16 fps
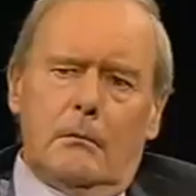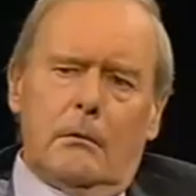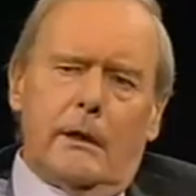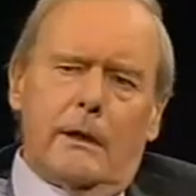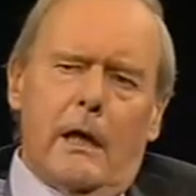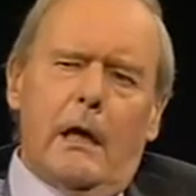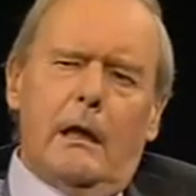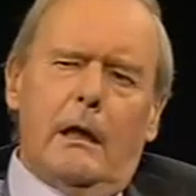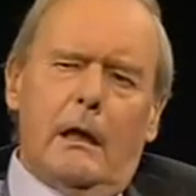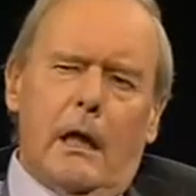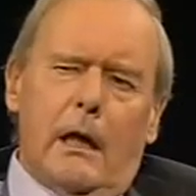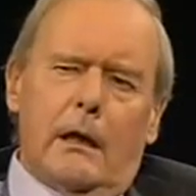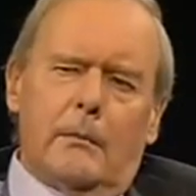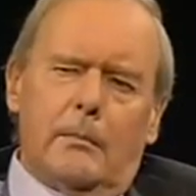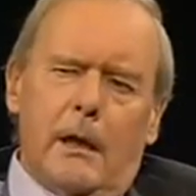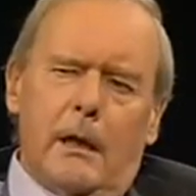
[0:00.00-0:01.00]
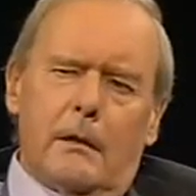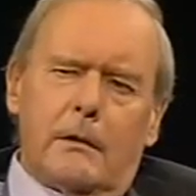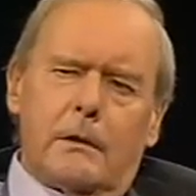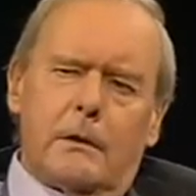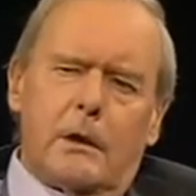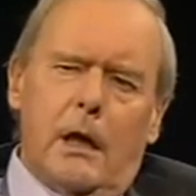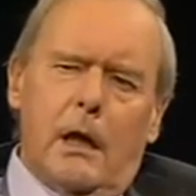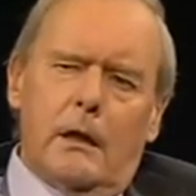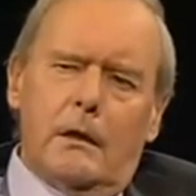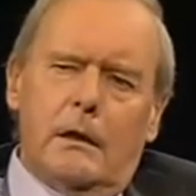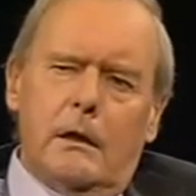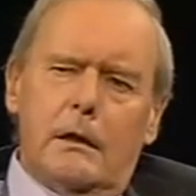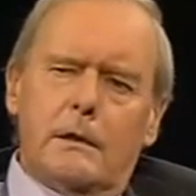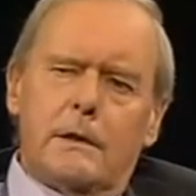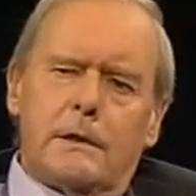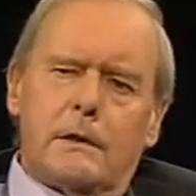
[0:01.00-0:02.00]
Well, what I like about the
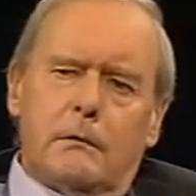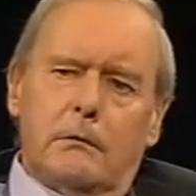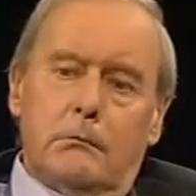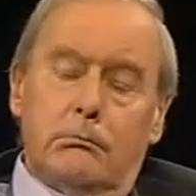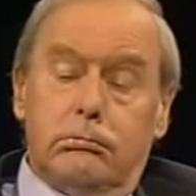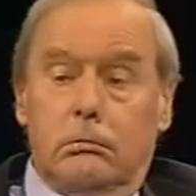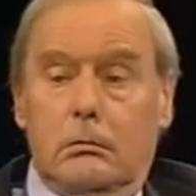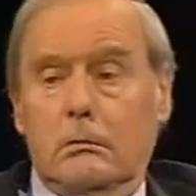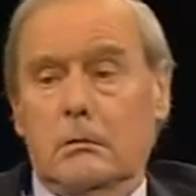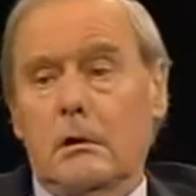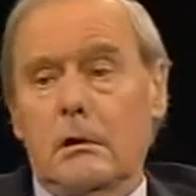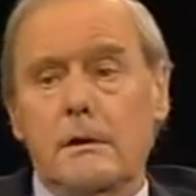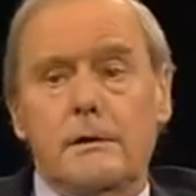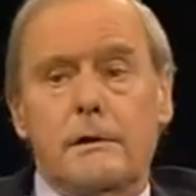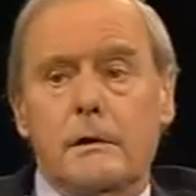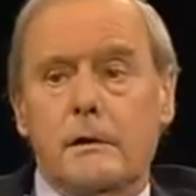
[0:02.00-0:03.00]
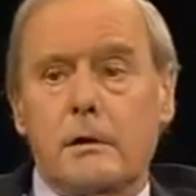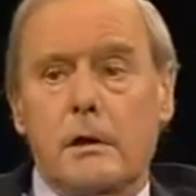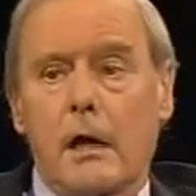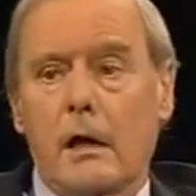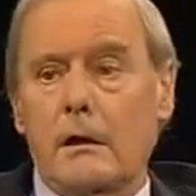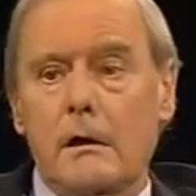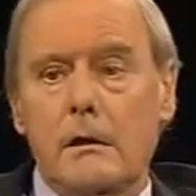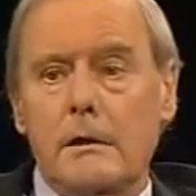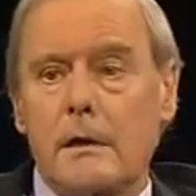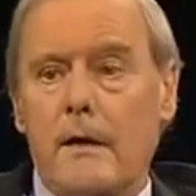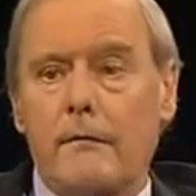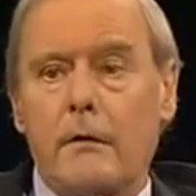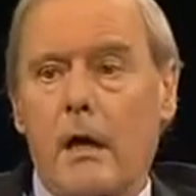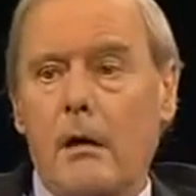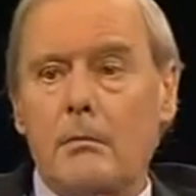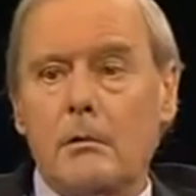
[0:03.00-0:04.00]
Chinese, or at least the Chinese
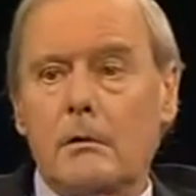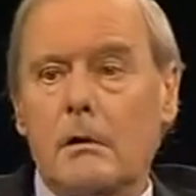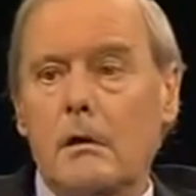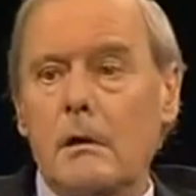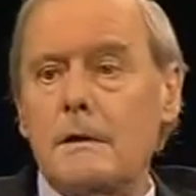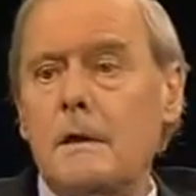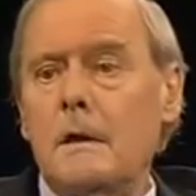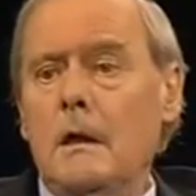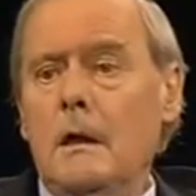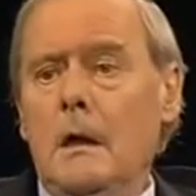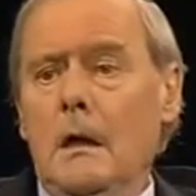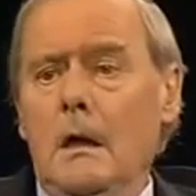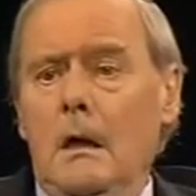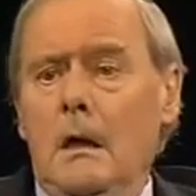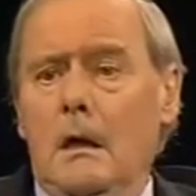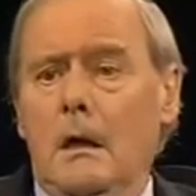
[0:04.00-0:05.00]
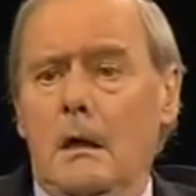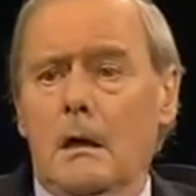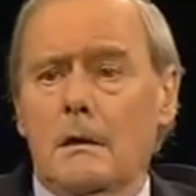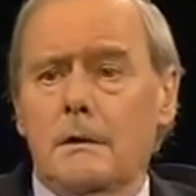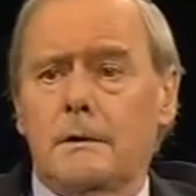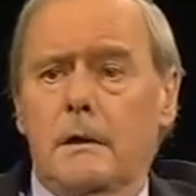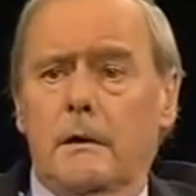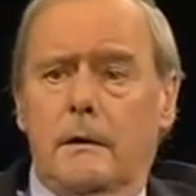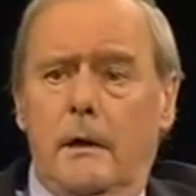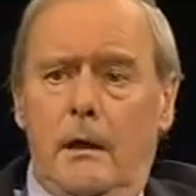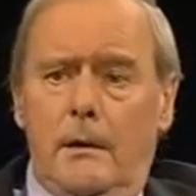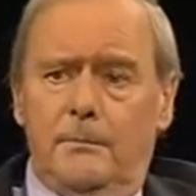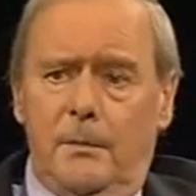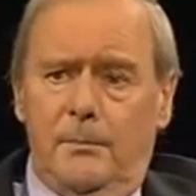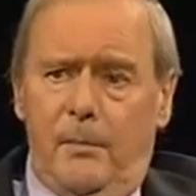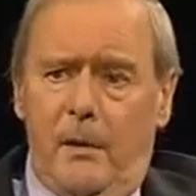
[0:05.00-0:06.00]
I've come across, is that
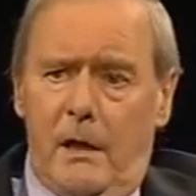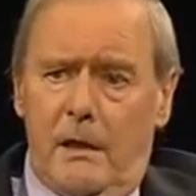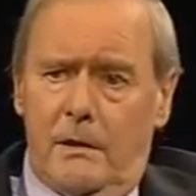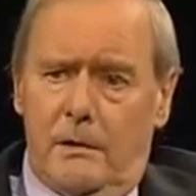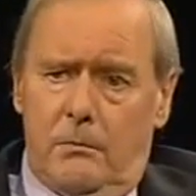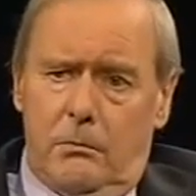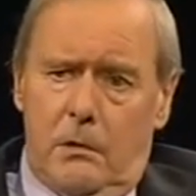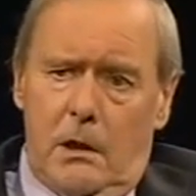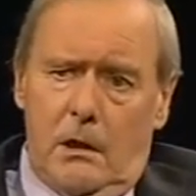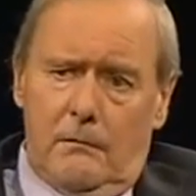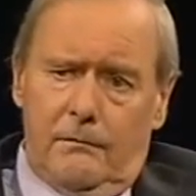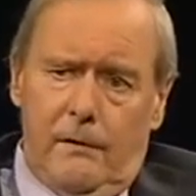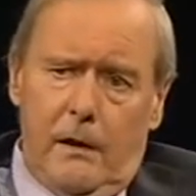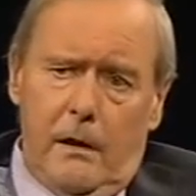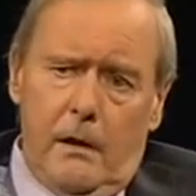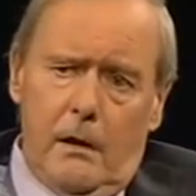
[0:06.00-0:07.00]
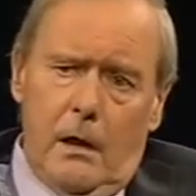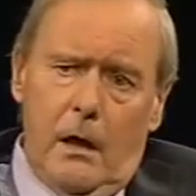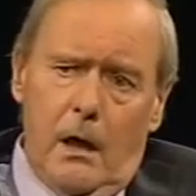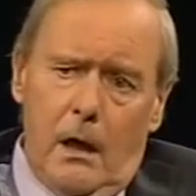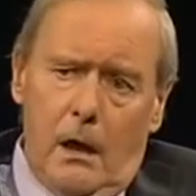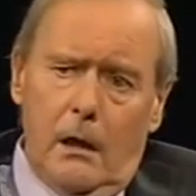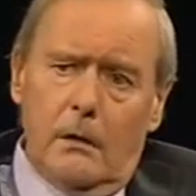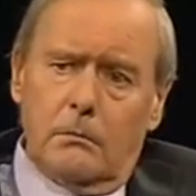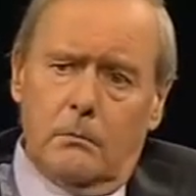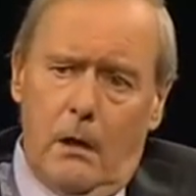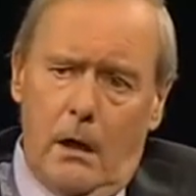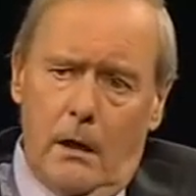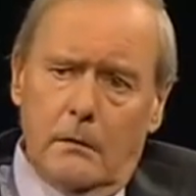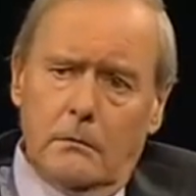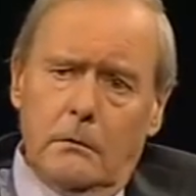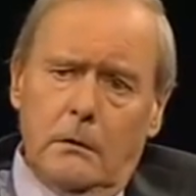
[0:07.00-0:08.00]
they're prepared to work very hard,
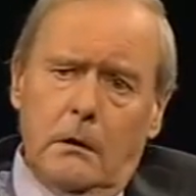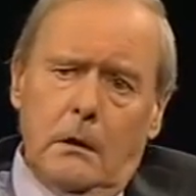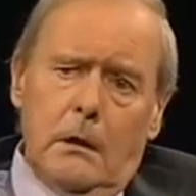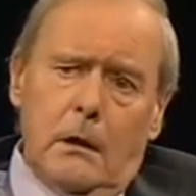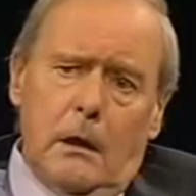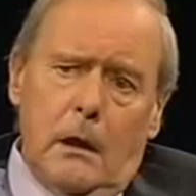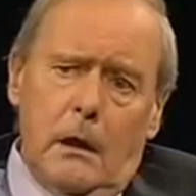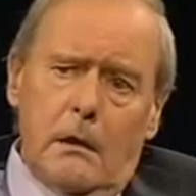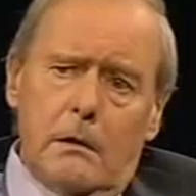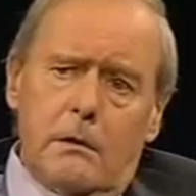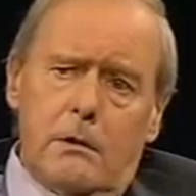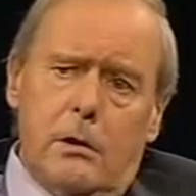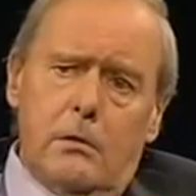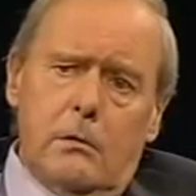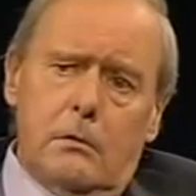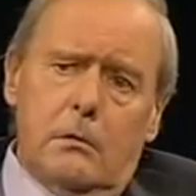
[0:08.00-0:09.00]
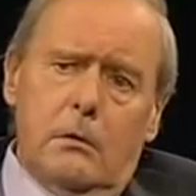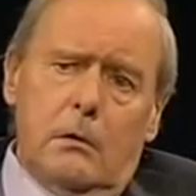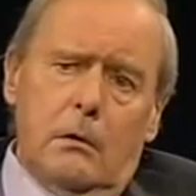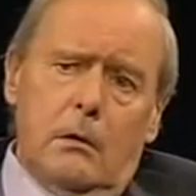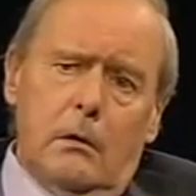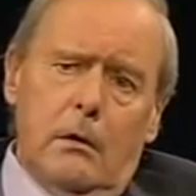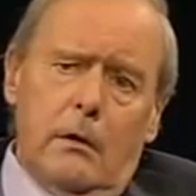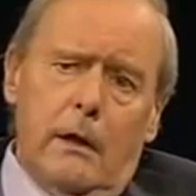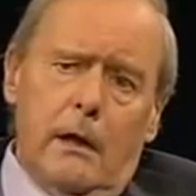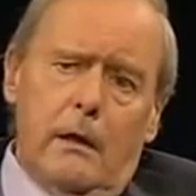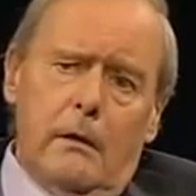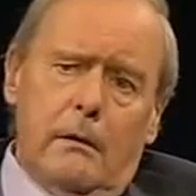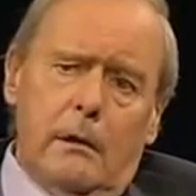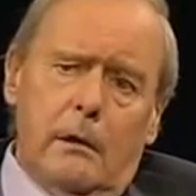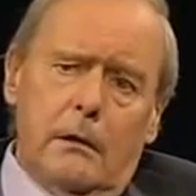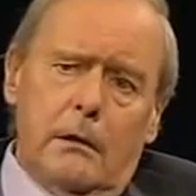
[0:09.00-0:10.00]
one, and two, all
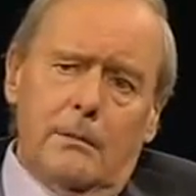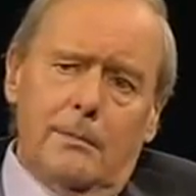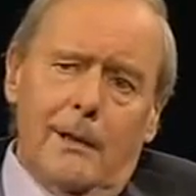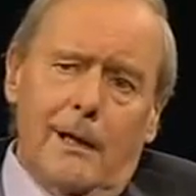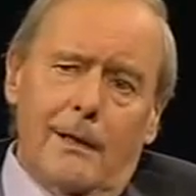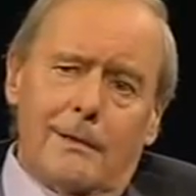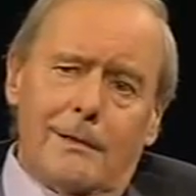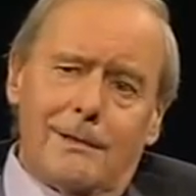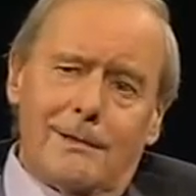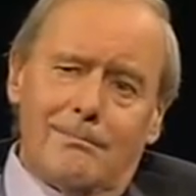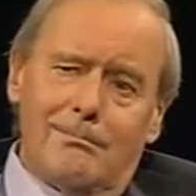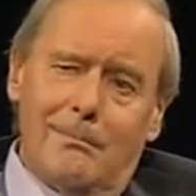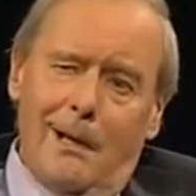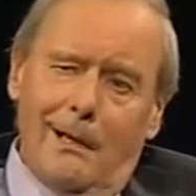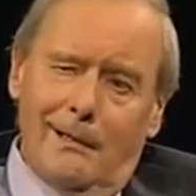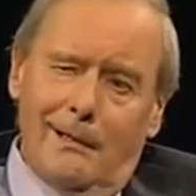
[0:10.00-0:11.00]
they think about is